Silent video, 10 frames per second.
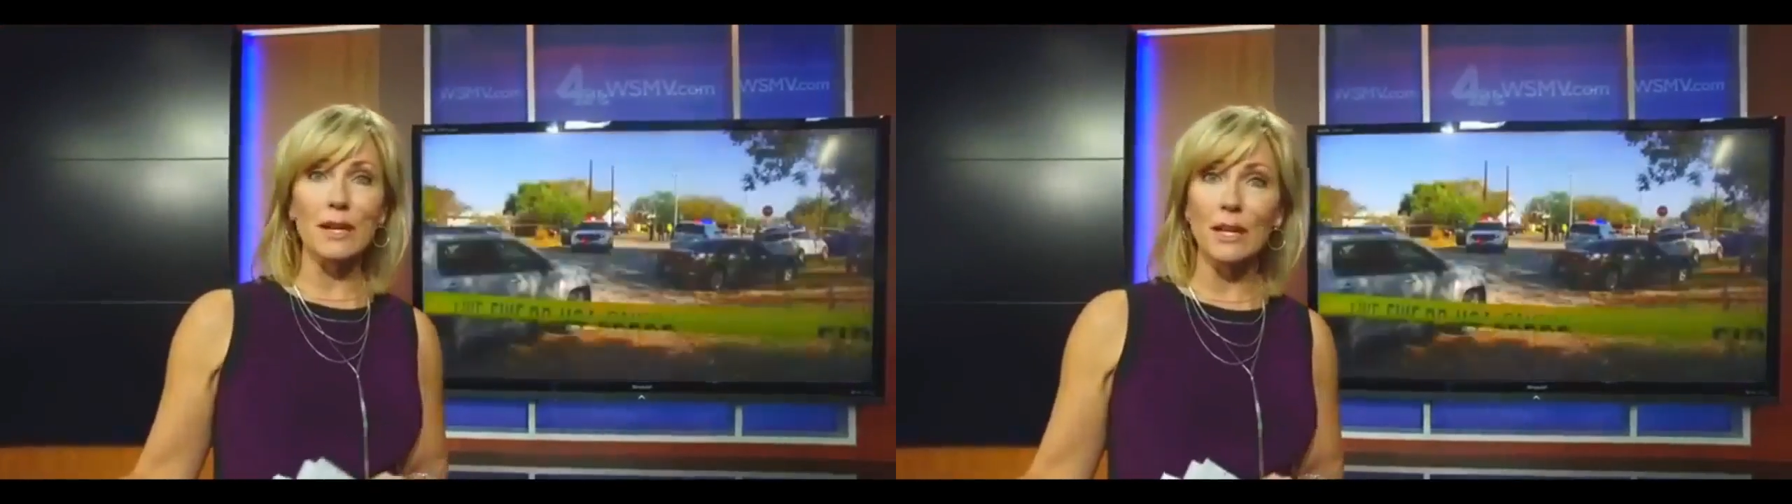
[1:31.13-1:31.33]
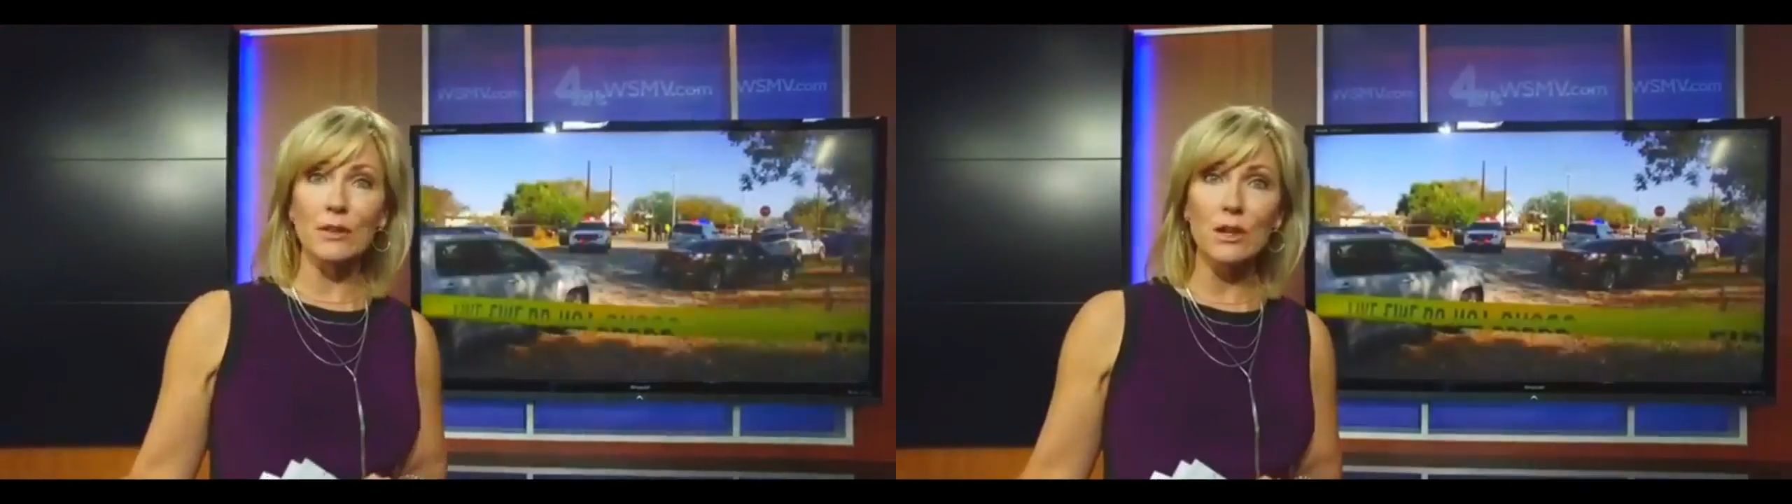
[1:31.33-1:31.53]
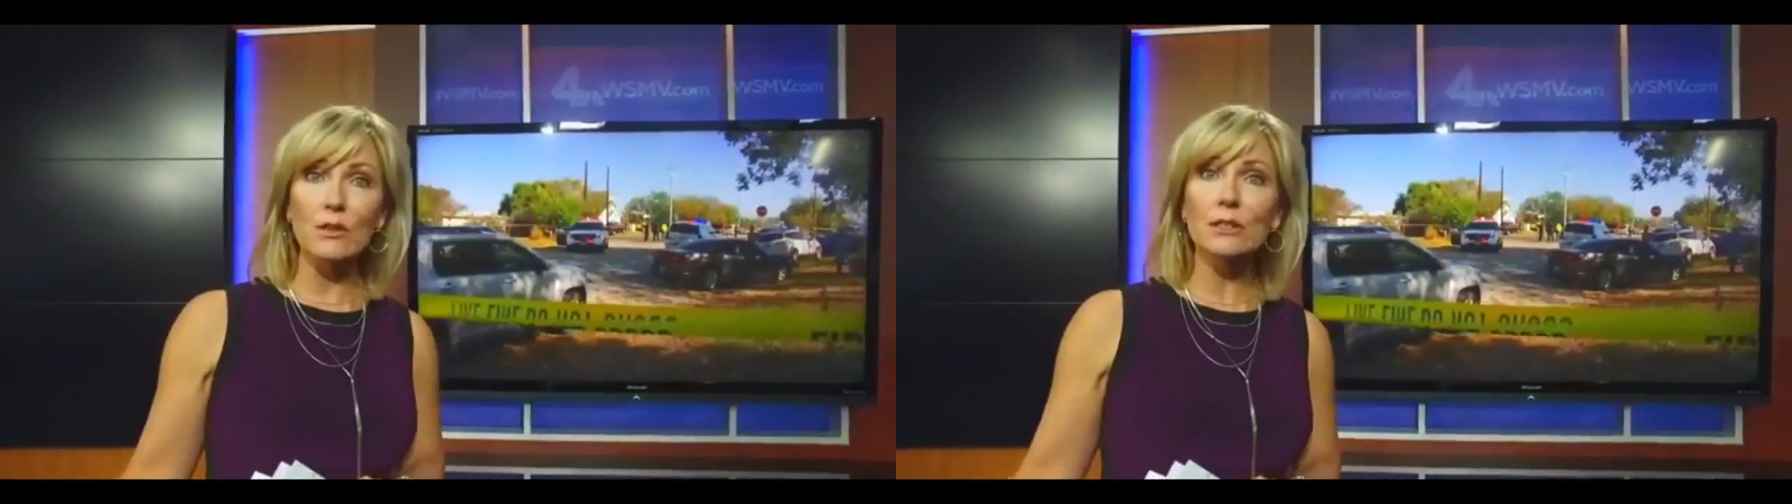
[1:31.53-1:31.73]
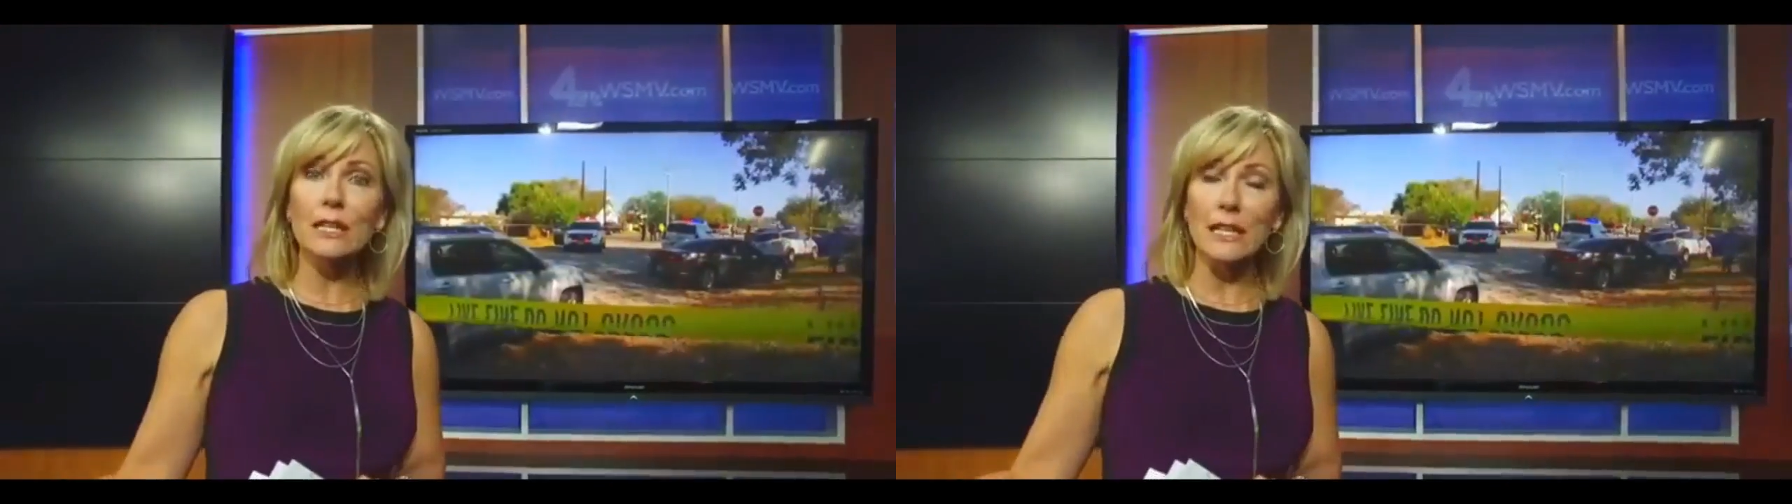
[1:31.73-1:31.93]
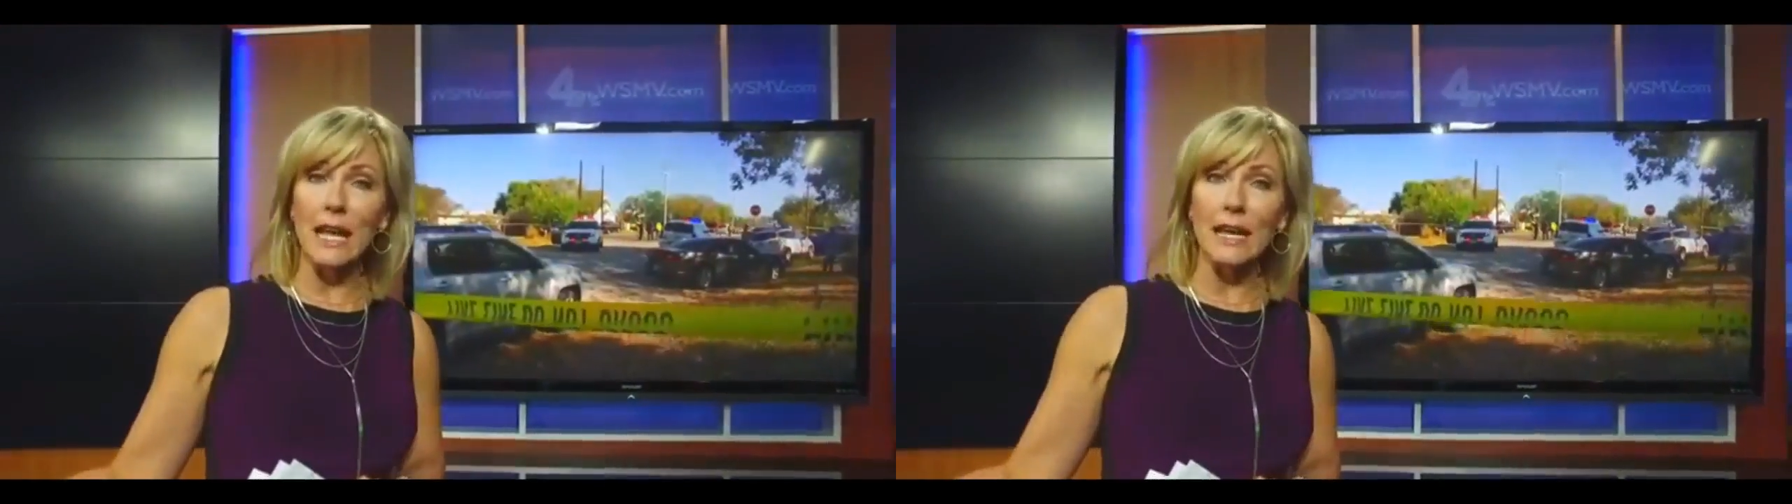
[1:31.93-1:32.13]
here
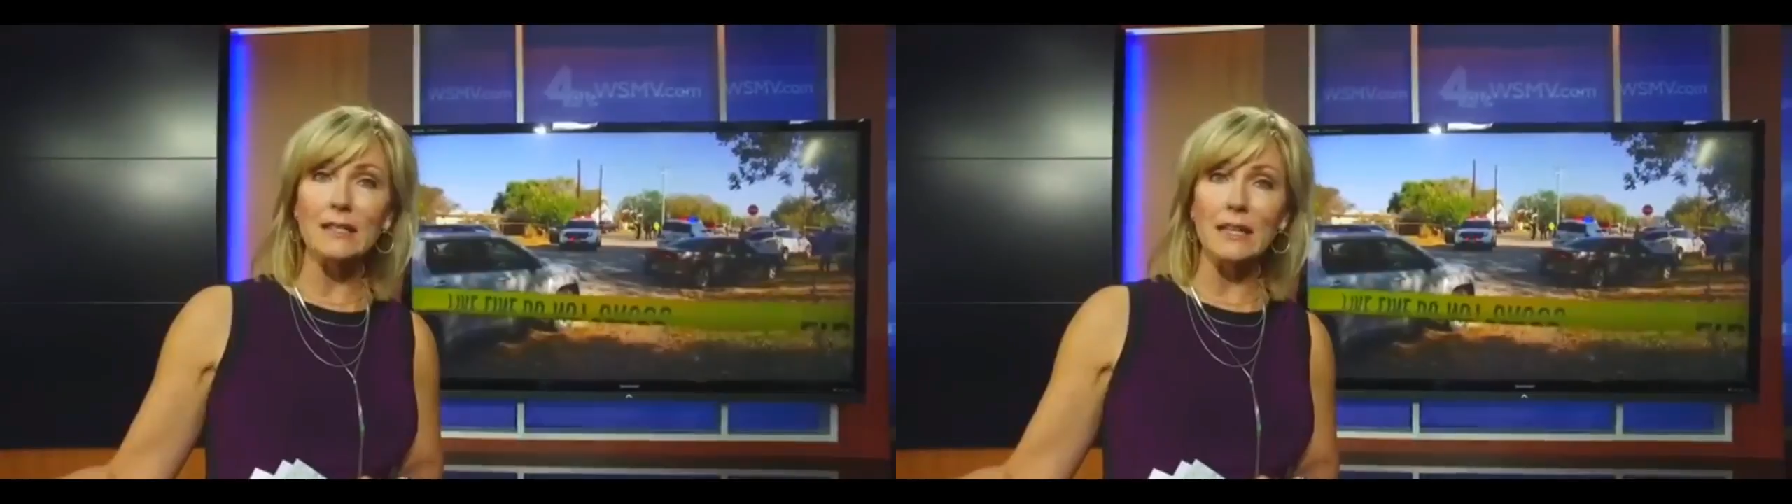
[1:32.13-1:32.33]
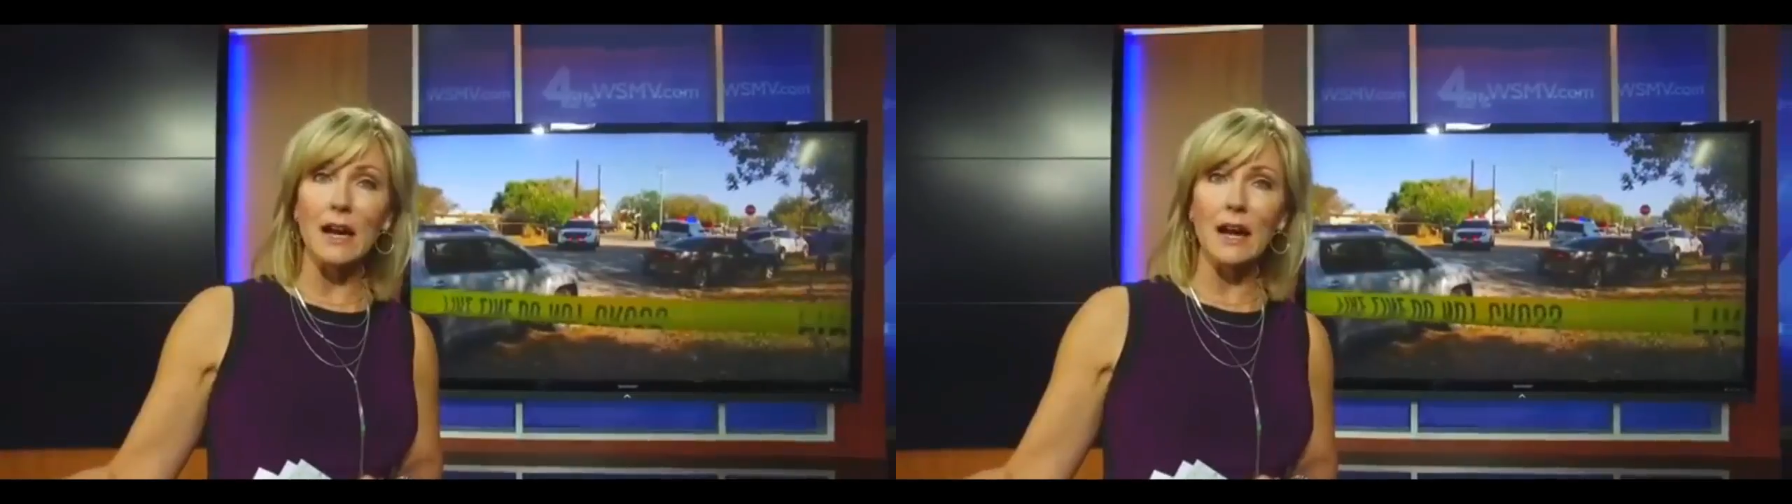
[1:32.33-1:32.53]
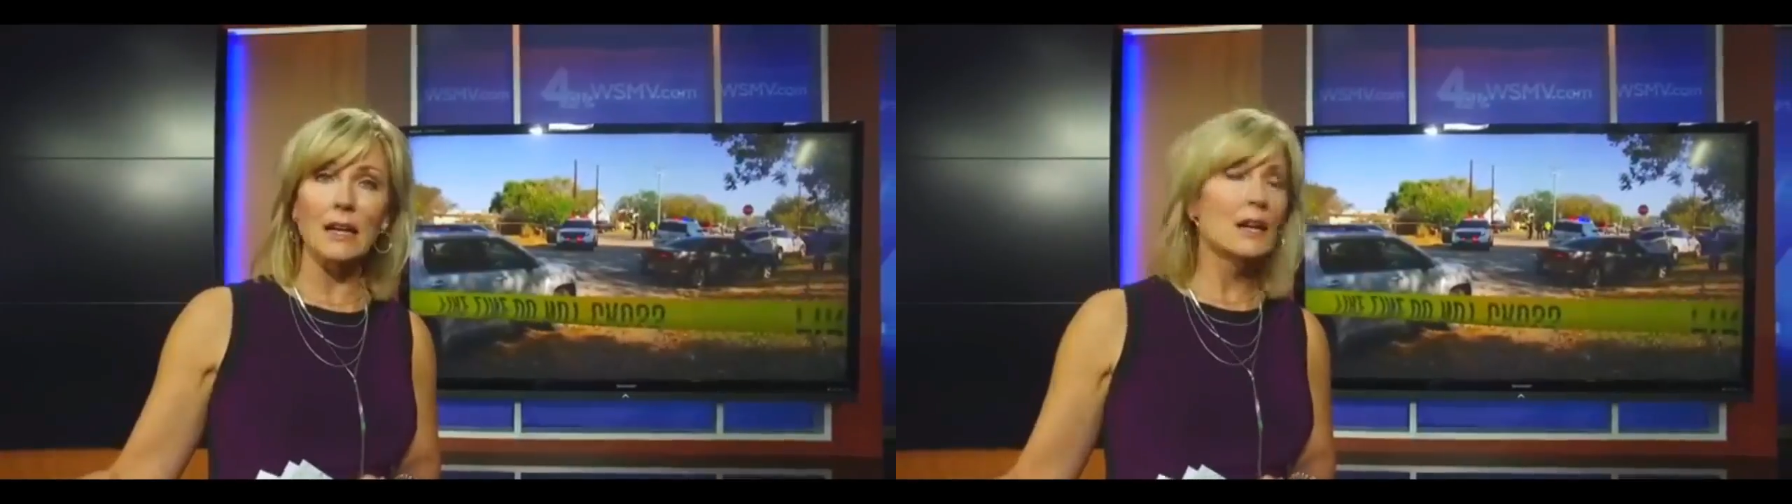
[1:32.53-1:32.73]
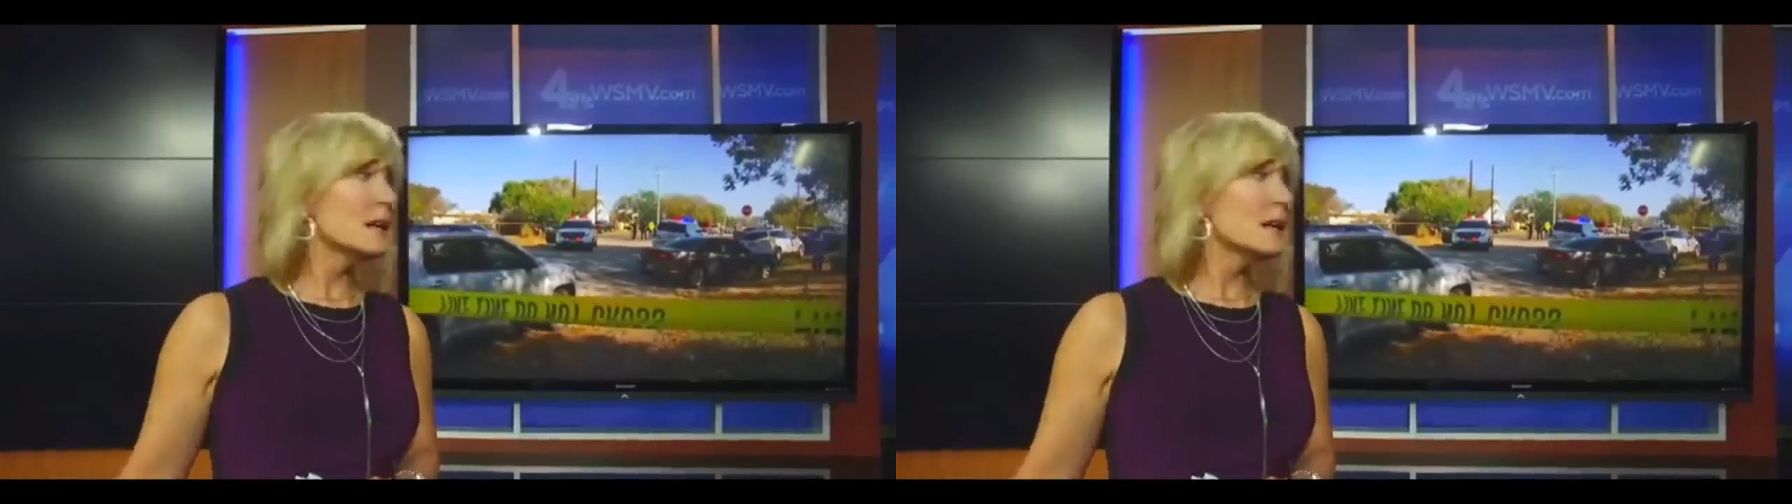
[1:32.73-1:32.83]
locally in Antioch.